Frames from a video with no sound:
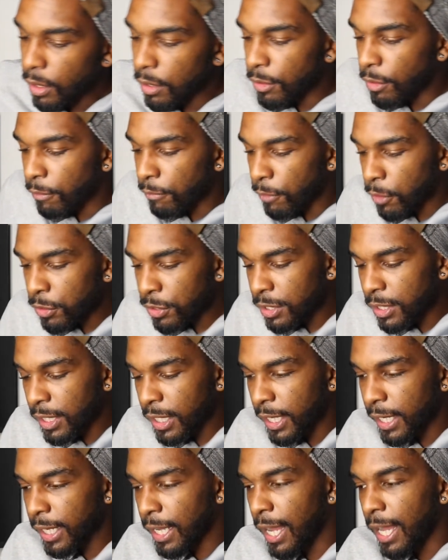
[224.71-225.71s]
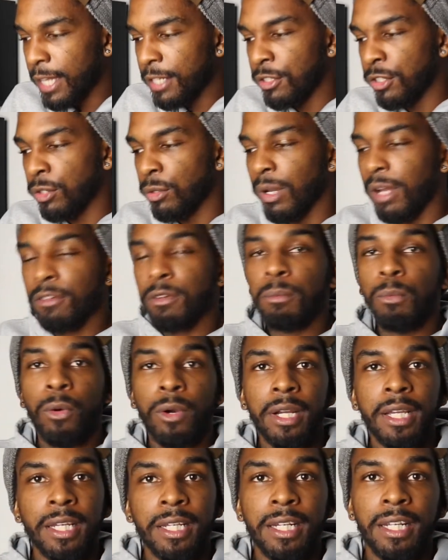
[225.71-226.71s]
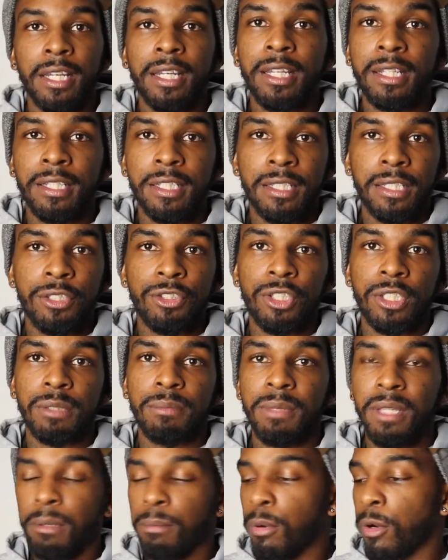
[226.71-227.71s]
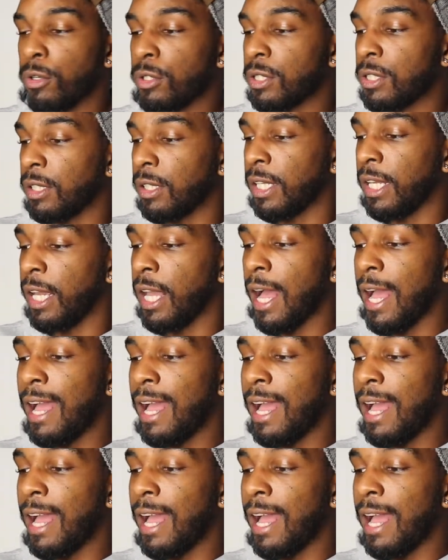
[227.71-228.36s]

The first thing I do every morning, and again, this is just me personally,